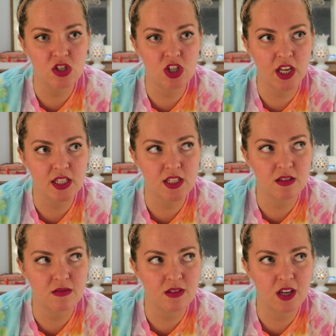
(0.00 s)

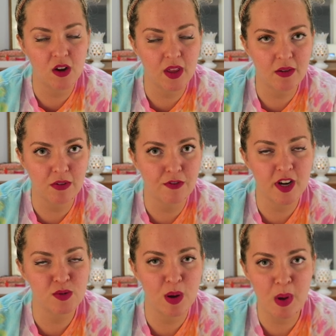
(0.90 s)
just, you know, like
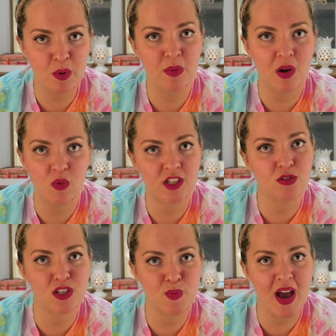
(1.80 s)
refresh my memory about what
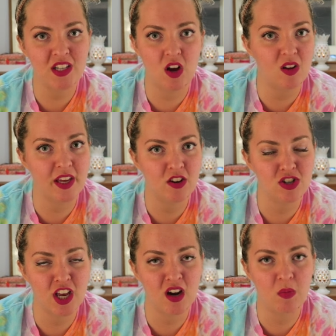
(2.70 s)
to expect. I'll link
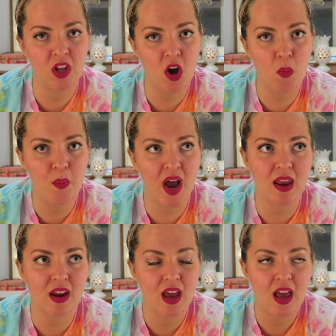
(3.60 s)
her channel below.
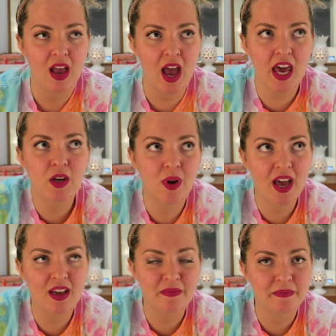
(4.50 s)
But
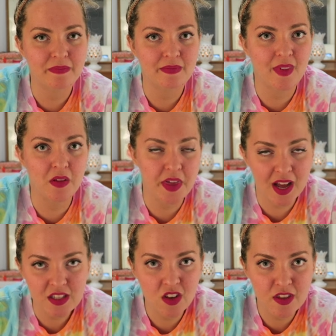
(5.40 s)
anyway,
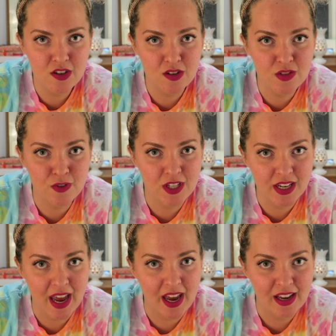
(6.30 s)
that's all the news for
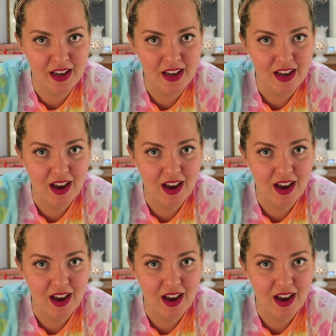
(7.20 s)
today.